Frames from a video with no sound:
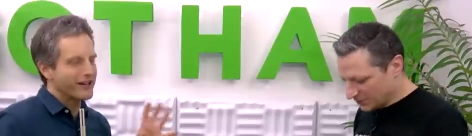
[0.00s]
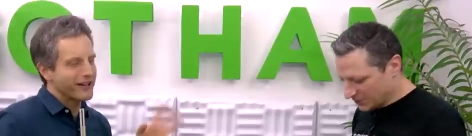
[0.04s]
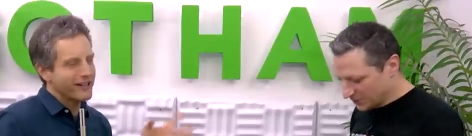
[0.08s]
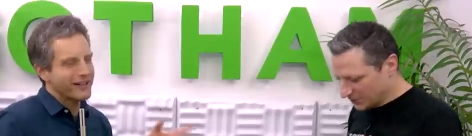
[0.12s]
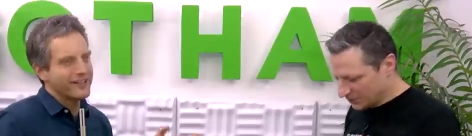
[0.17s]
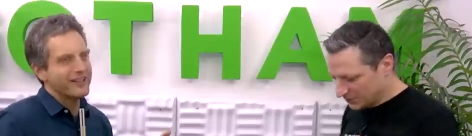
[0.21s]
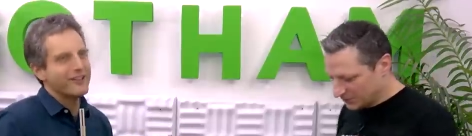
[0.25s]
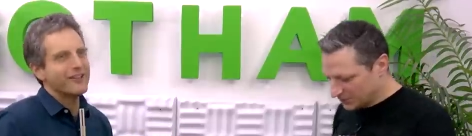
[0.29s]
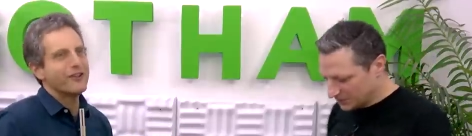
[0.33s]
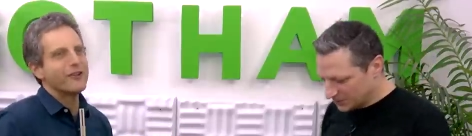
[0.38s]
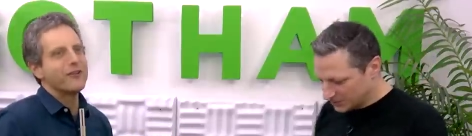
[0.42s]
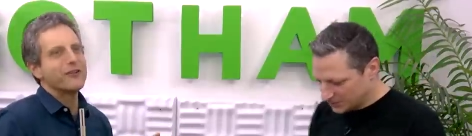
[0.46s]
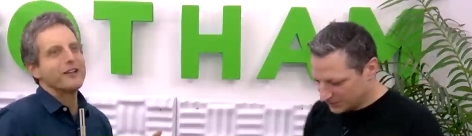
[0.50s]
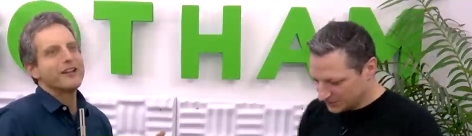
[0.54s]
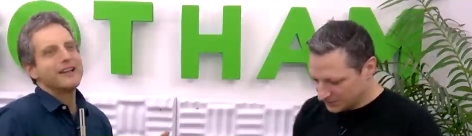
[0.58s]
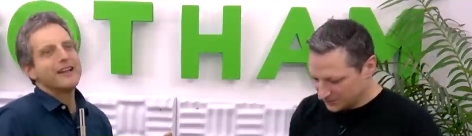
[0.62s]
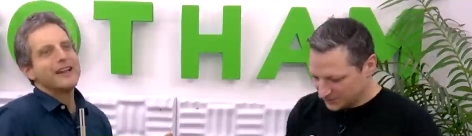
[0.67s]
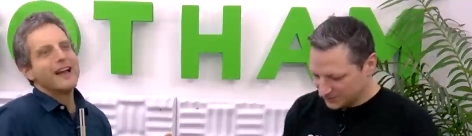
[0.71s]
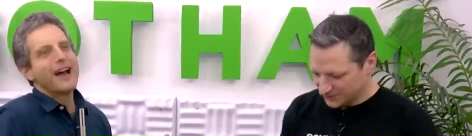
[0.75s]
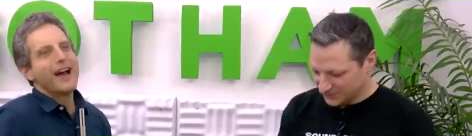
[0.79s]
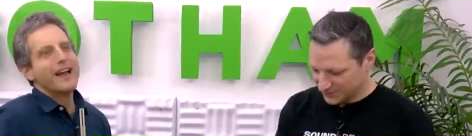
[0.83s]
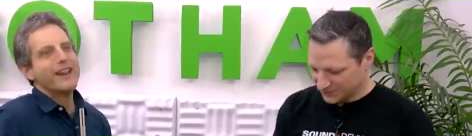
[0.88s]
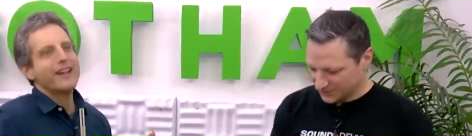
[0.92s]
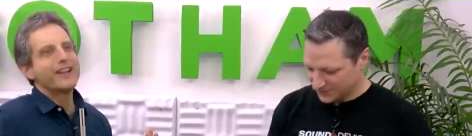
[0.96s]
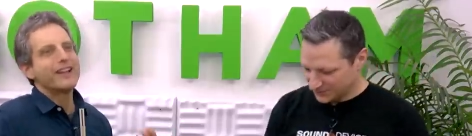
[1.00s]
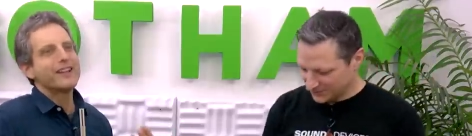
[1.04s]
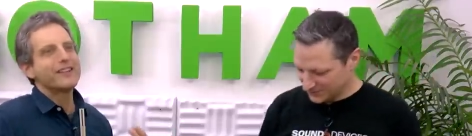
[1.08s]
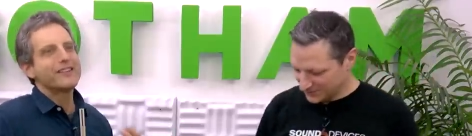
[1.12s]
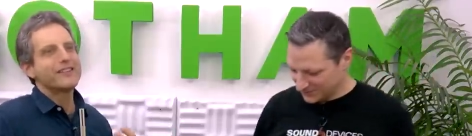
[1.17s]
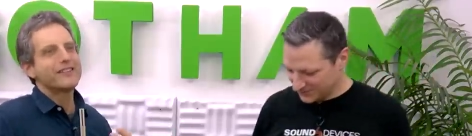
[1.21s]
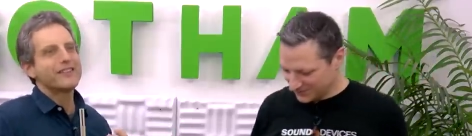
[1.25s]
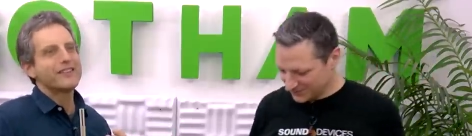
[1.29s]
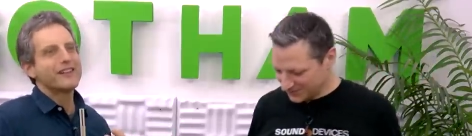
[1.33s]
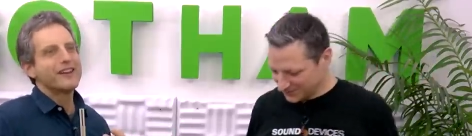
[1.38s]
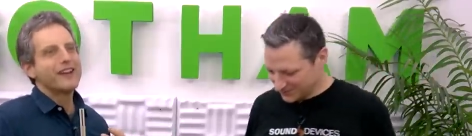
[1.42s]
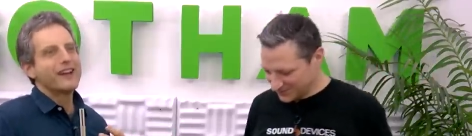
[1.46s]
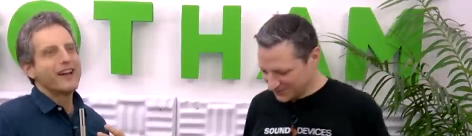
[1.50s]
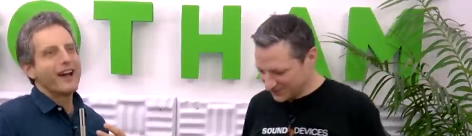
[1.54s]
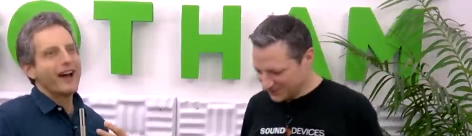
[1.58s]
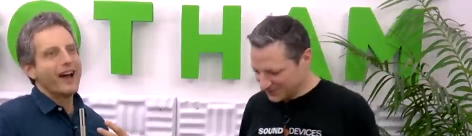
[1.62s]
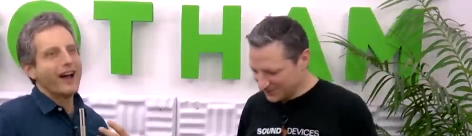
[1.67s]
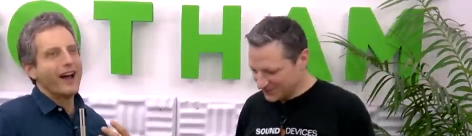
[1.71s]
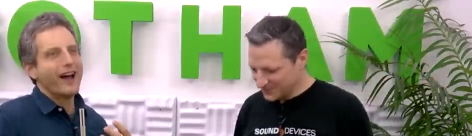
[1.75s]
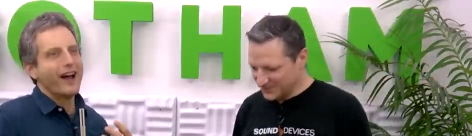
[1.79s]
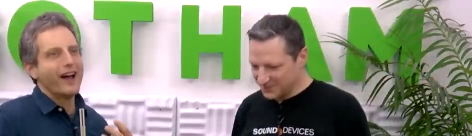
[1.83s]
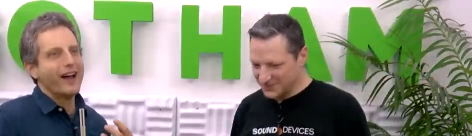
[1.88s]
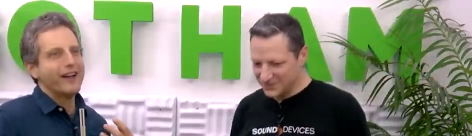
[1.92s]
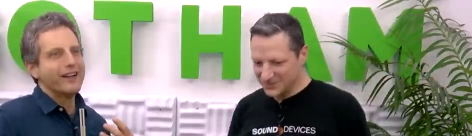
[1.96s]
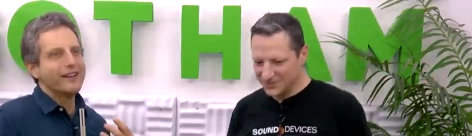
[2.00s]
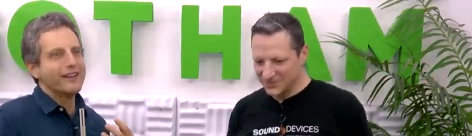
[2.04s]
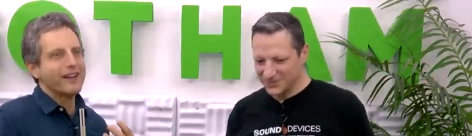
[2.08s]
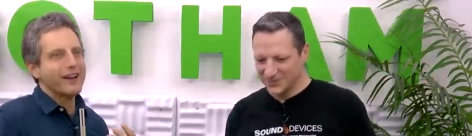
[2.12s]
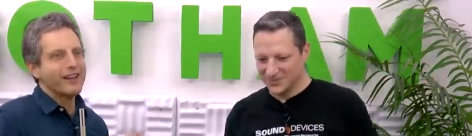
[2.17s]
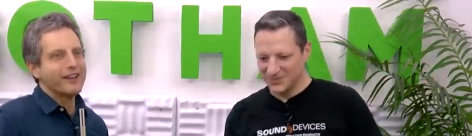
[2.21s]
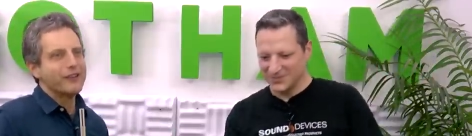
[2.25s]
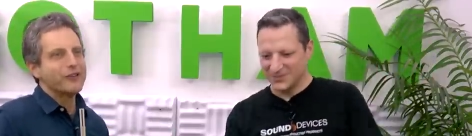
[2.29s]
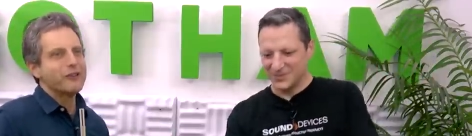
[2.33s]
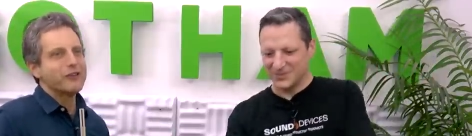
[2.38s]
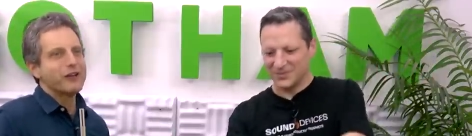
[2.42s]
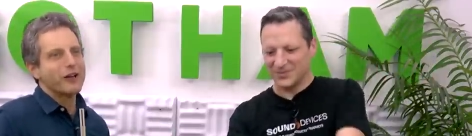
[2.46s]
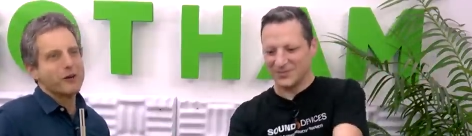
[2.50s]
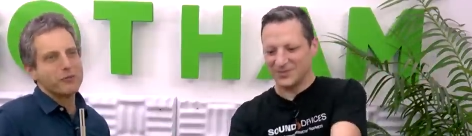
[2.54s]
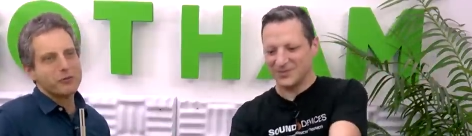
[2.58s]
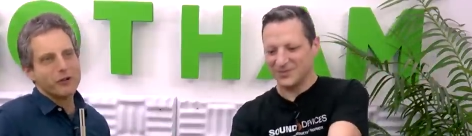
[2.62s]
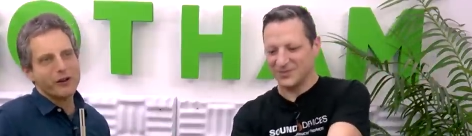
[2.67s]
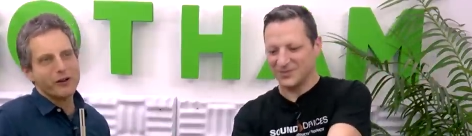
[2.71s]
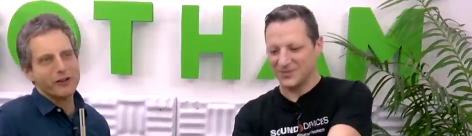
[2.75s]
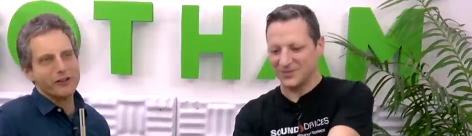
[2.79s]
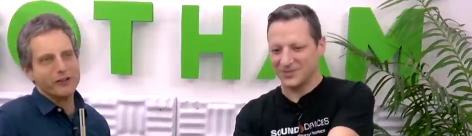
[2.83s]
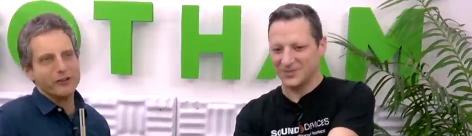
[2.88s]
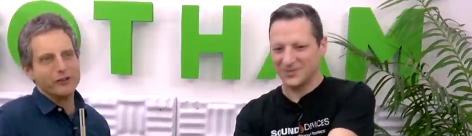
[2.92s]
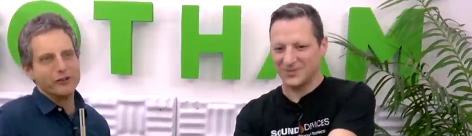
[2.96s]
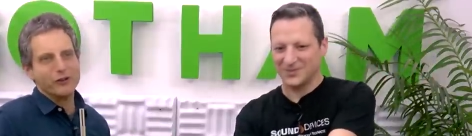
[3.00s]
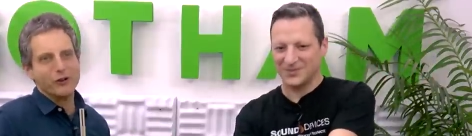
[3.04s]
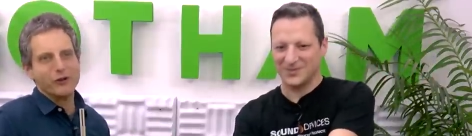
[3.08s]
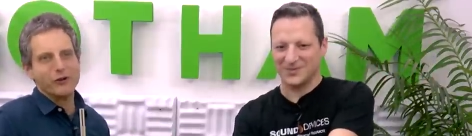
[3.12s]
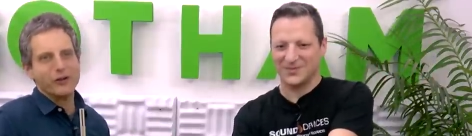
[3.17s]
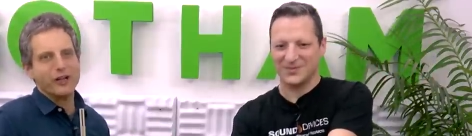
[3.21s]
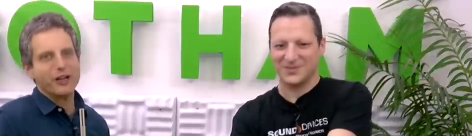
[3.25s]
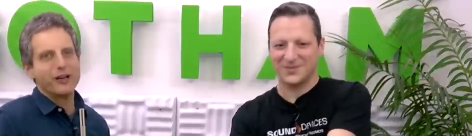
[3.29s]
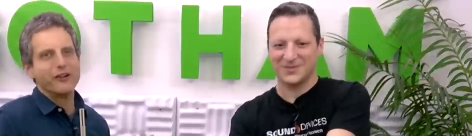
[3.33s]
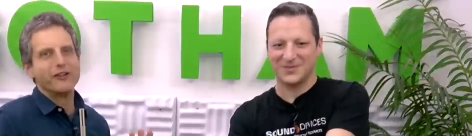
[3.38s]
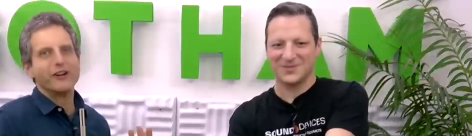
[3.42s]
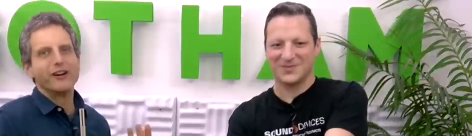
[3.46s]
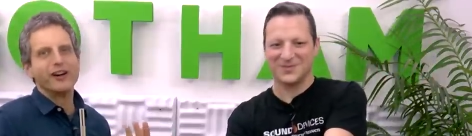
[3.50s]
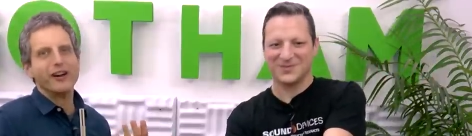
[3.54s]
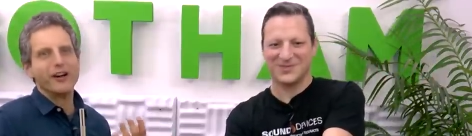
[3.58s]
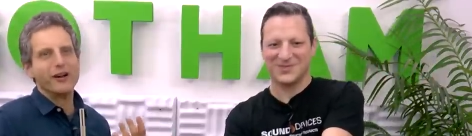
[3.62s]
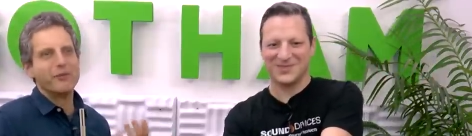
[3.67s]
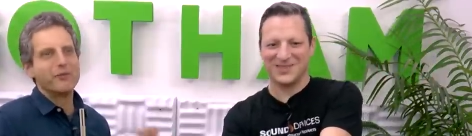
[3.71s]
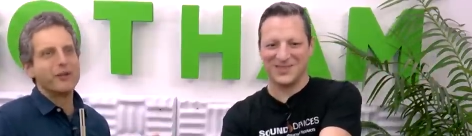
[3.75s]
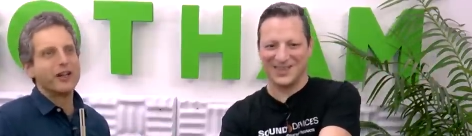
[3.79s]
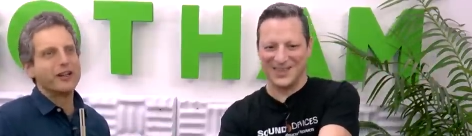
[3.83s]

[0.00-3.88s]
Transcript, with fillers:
Speaker 1: you know, I think it's I, I do think I'm talking to Joe now. Um, I